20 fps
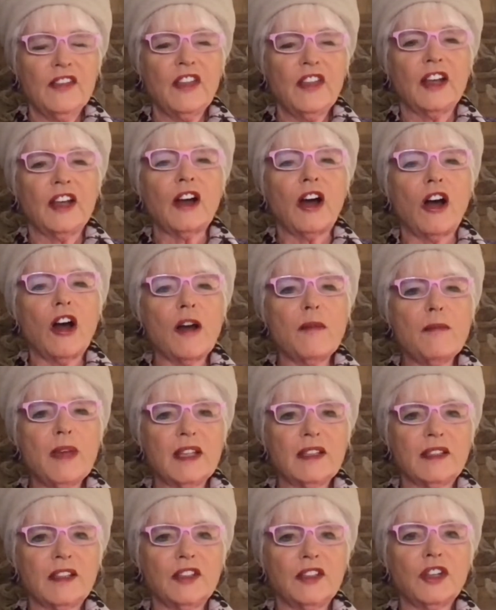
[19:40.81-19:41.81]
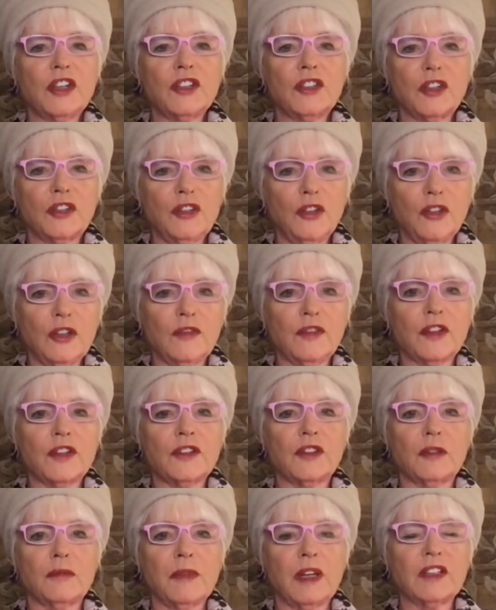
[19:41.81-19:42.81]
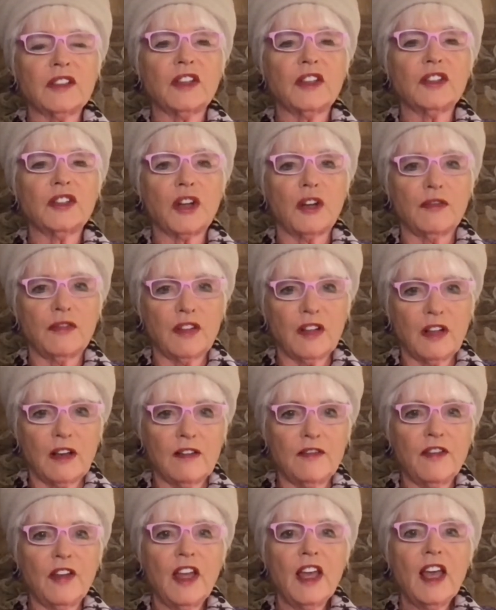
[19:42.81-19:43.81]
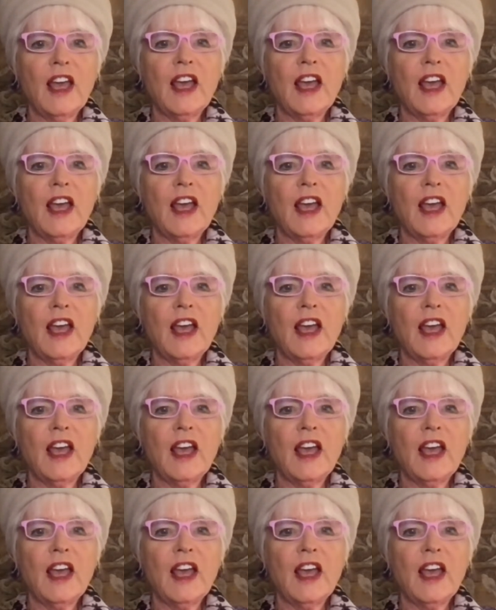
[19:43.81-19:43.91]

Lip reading: that our message is a universal message of love